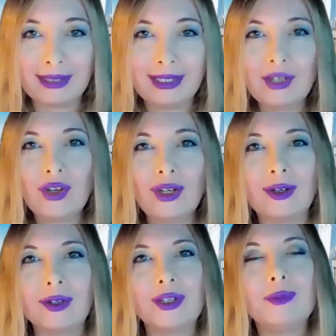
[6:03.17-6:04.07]

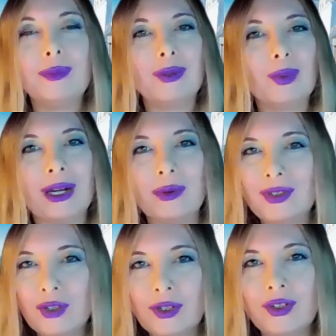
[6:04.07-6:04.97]
practitioners, but we are
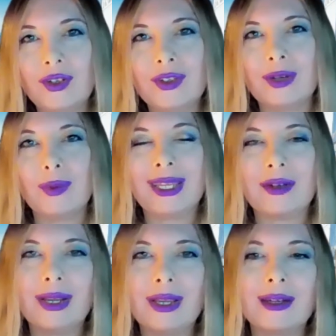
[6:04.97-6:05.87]
researchers, and we
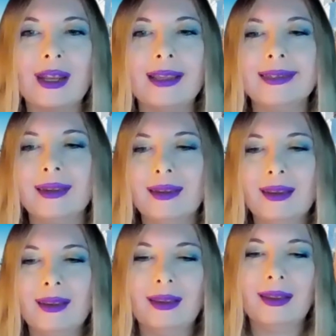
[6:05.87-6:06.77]
can recognize
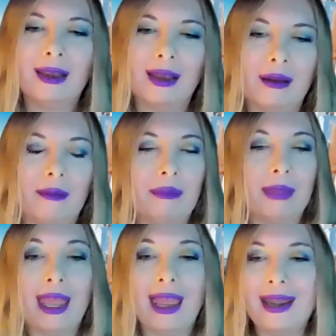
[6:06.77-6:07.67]

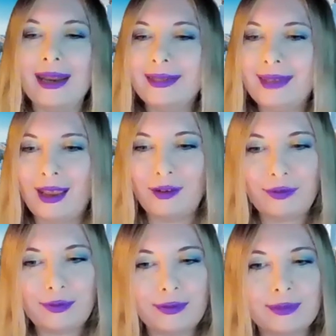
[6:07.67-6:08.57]

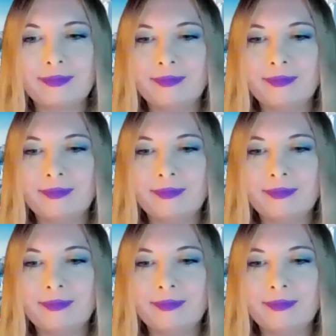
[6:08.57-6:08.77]
NSF